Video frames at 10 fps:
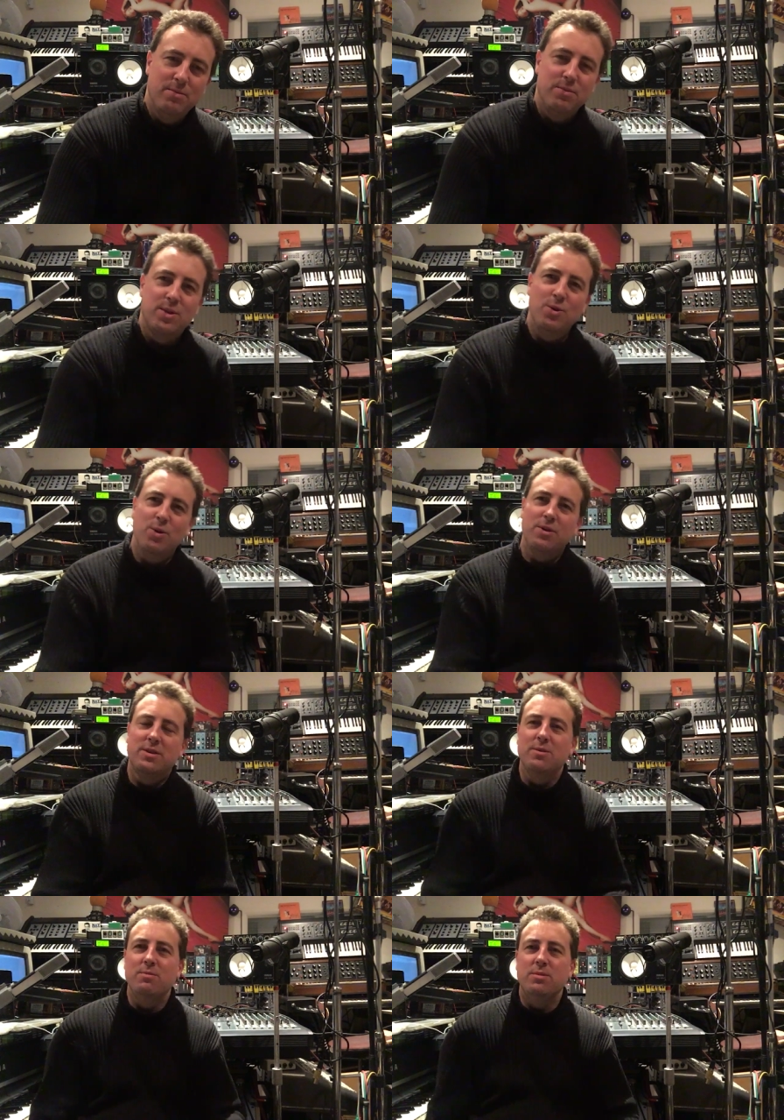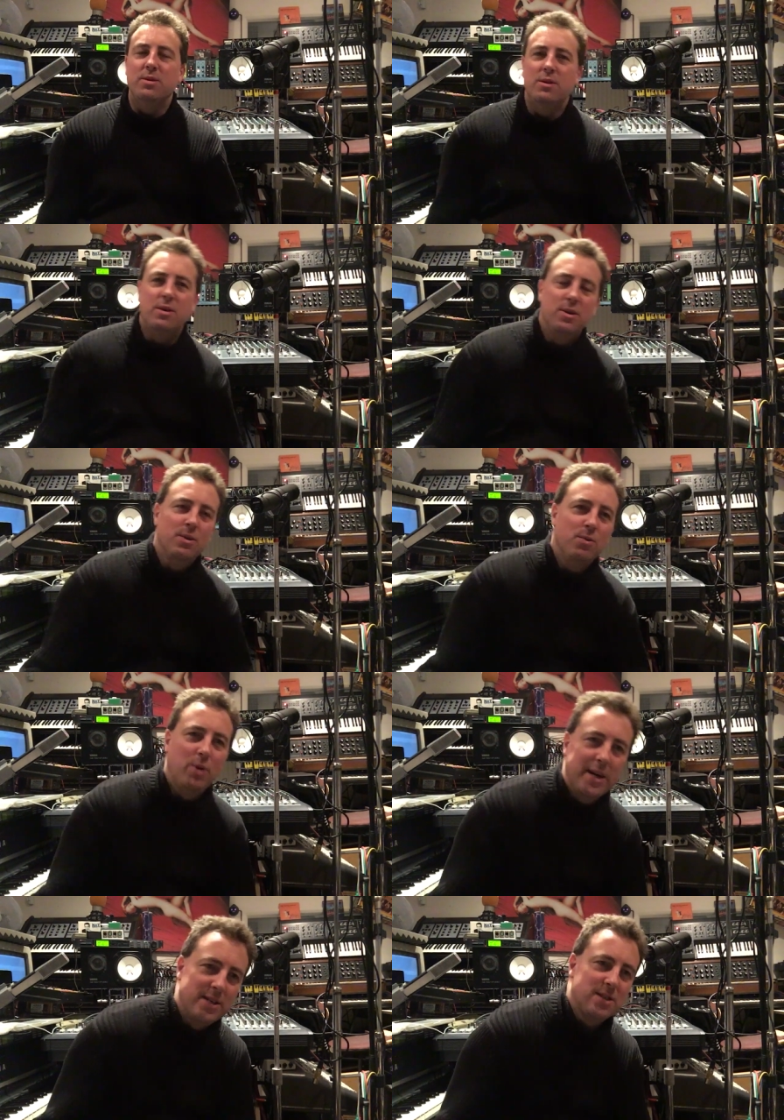Still got some
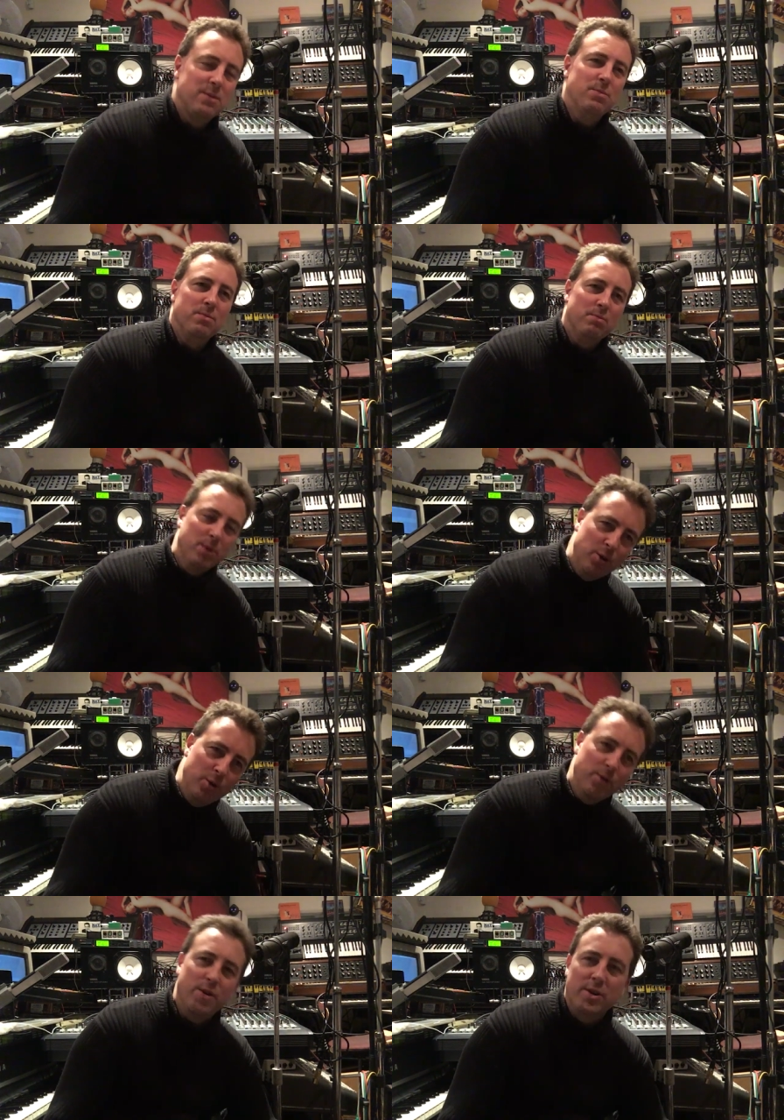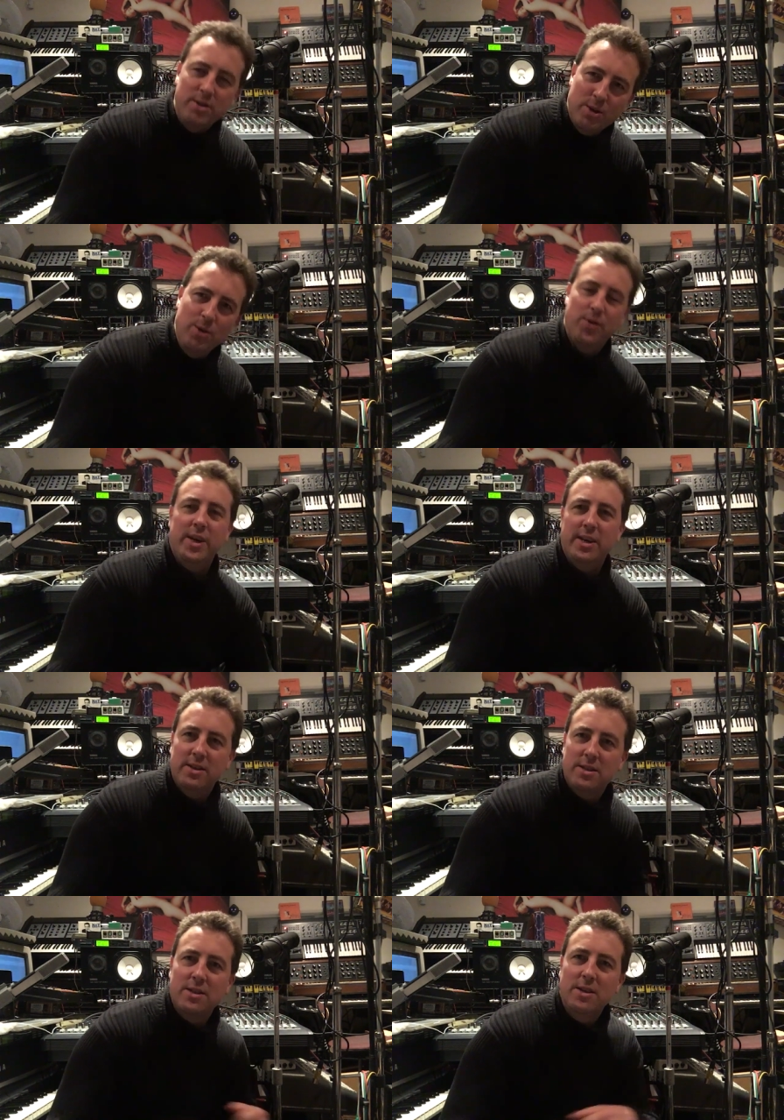ways to maneuver and do
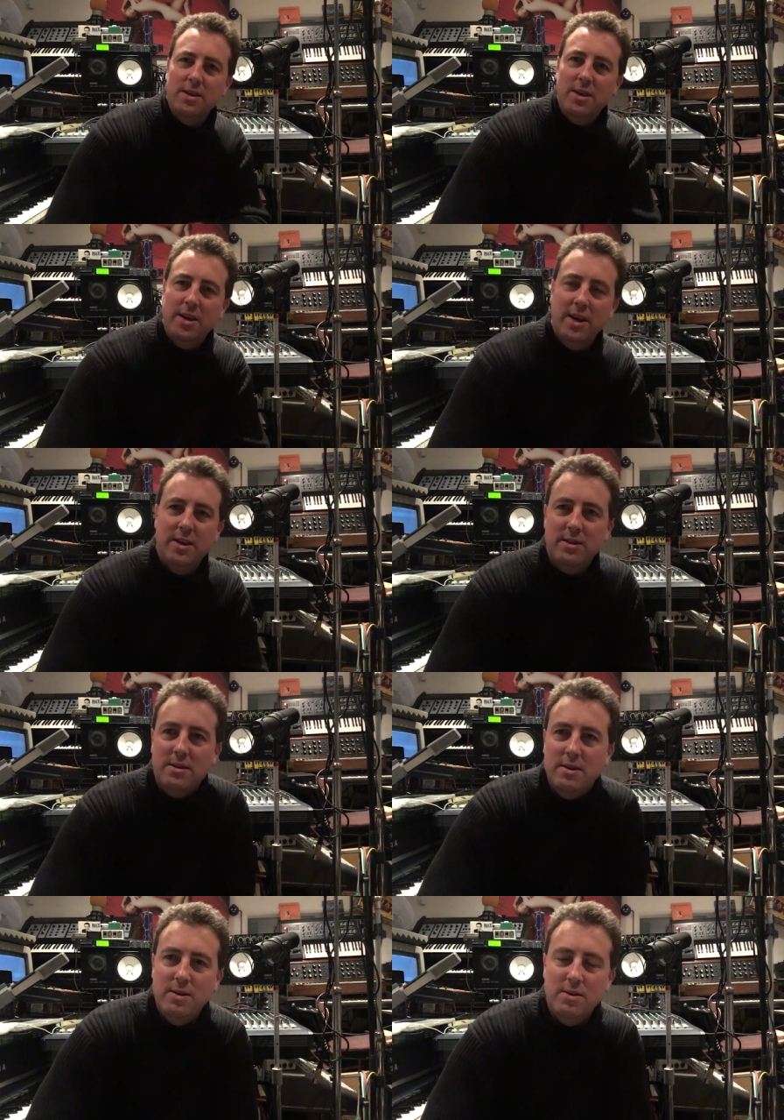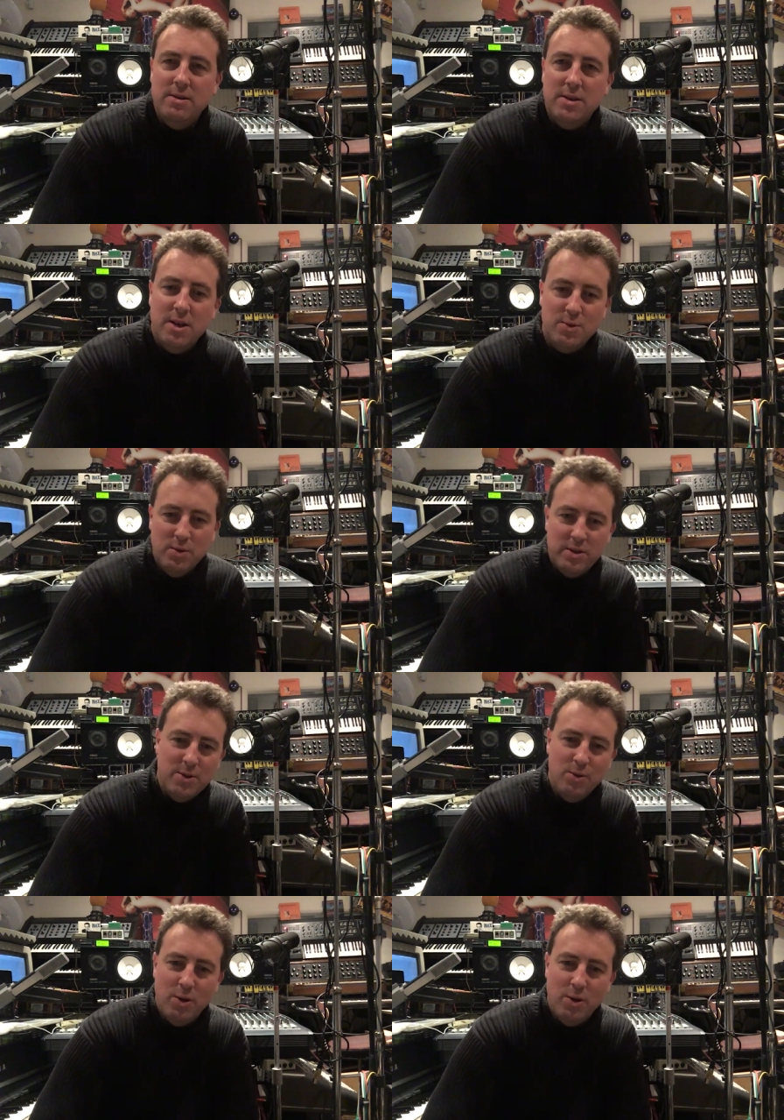things, and touch wood, still